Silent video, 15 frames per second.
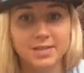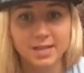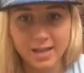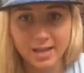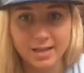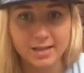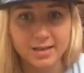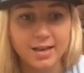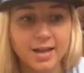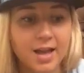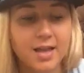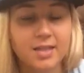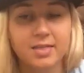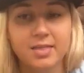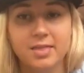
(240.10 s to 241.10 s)
10,
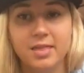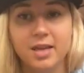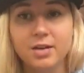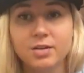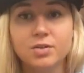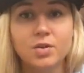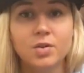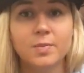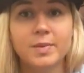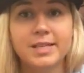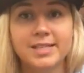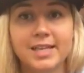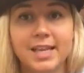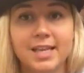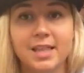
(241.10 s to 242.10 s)
they're so
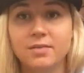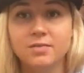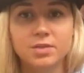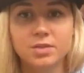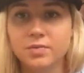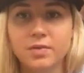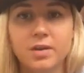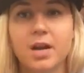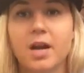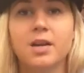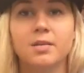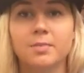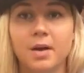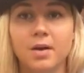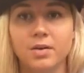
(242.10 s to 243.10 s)
busy, they've just
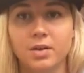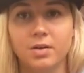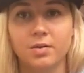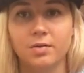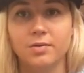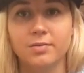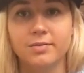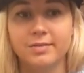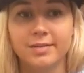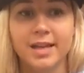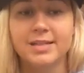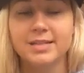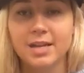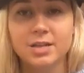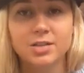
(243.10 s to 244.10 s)
forgotten about you.
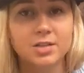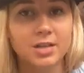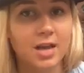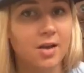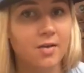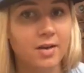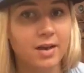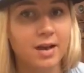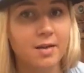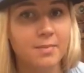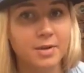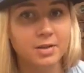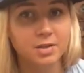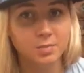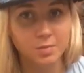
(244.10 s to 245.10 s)
That's actually how I got
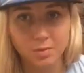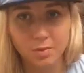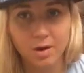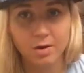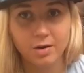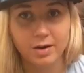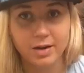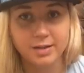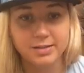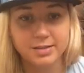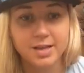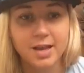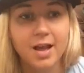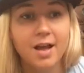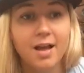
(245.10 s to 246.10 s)
my job at Walgreens
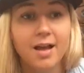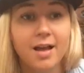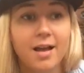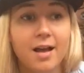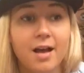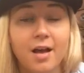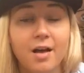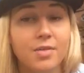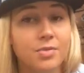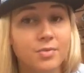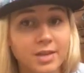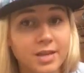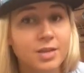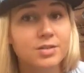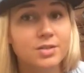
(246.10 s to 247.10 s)

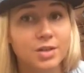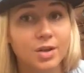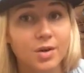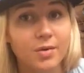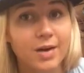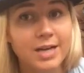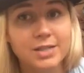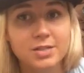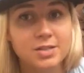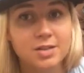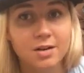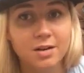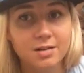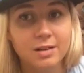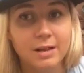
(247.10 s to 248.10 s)
3 years ago. I just
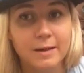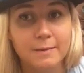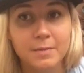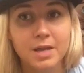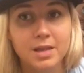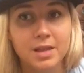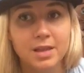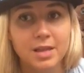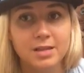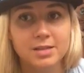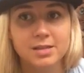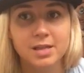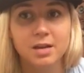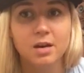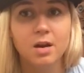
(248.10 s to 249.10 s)
called them, and then they
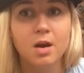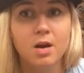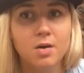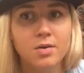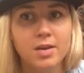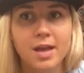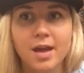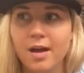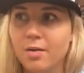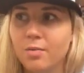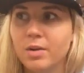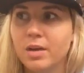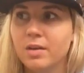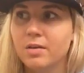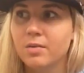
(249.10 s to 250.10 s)
said, oh yeah,
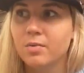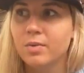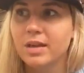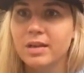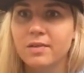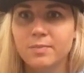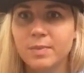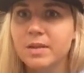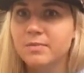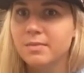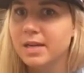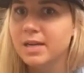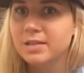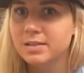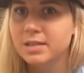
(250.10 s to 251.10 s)
we've been
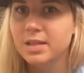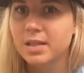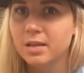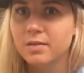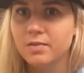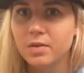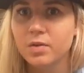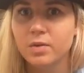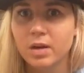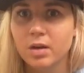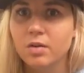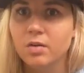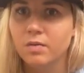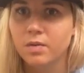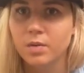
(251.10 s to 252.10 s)
meaning to give you an
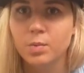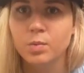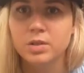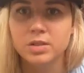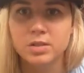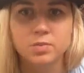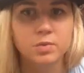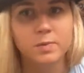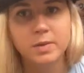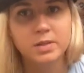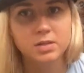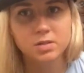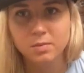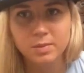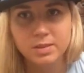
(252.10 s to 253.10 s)
interview. We've
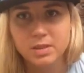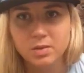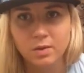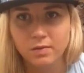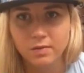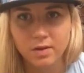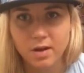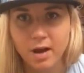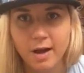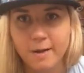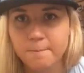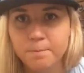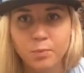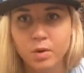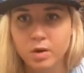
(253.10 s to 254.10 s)
been so busy we
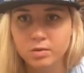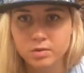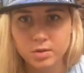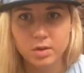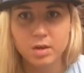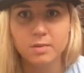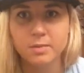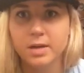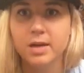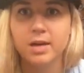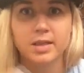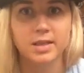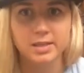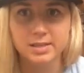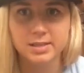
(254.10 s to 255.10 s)
forgot. Why don't you come in
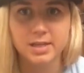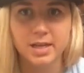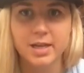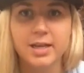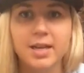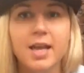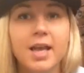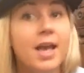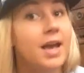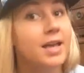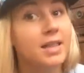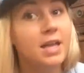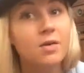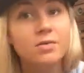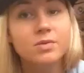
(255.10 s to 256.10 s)
on this day?
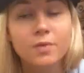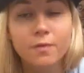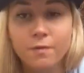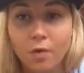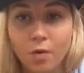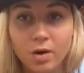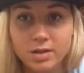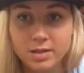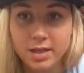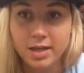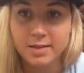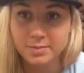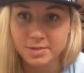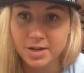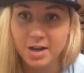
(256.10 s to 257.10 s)
And that was 4
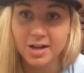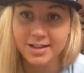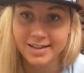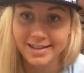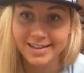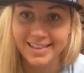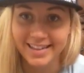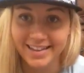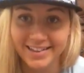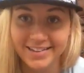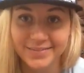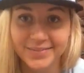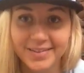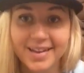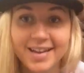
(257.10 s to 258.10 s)
times calling
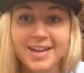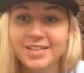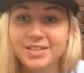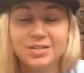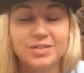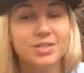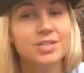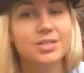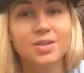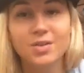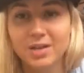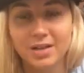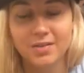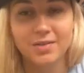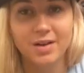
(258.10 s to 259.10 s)
them. So just
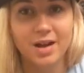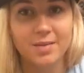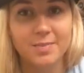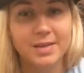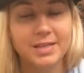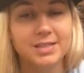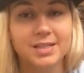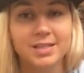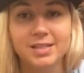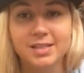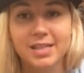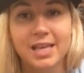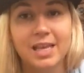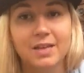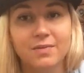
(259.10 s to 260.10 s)
don't give up until
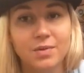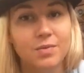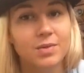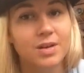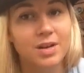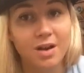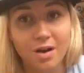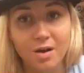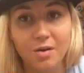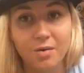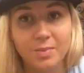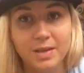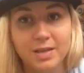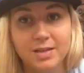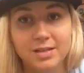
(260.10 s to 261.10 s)
they give you a
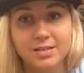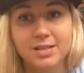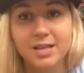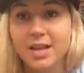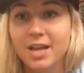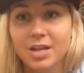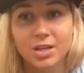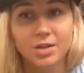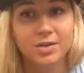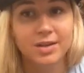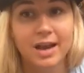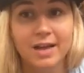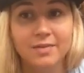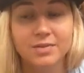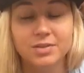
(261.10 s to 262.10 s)
no, because you
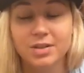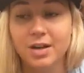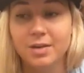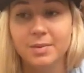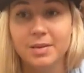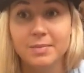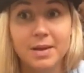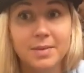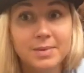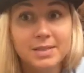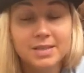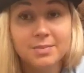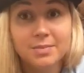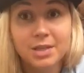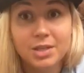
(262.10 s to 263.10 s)
can have a job, and it might be
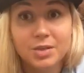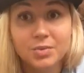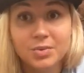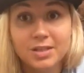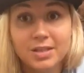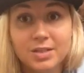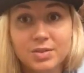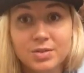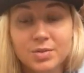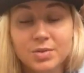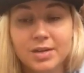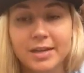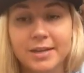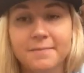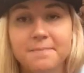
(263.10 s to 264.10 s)
something you really
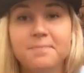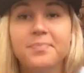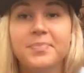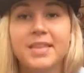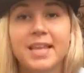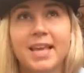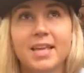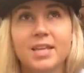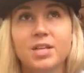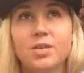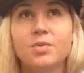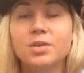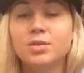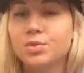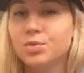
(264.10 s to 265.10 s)
enjoy. And
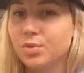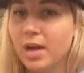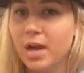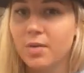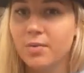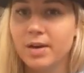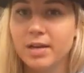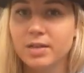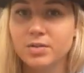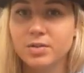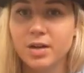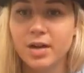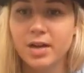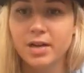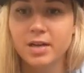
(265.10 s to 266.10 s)
you can try what I
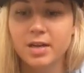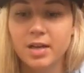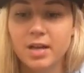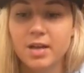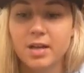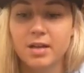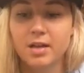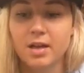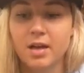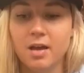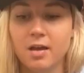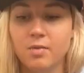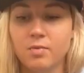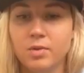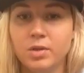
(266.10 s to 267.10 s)
tried.
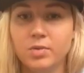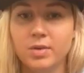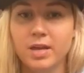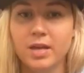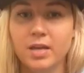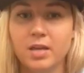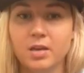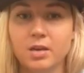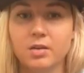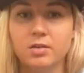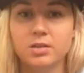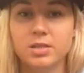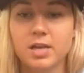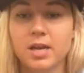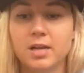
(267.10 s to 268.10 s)
When you get here,
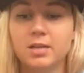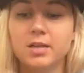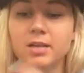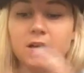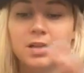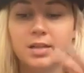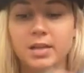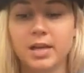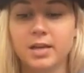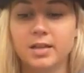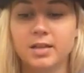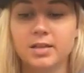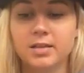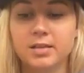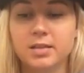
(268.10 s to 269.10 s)
just kind of look on the
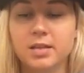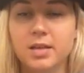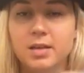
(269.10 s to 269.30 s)
island,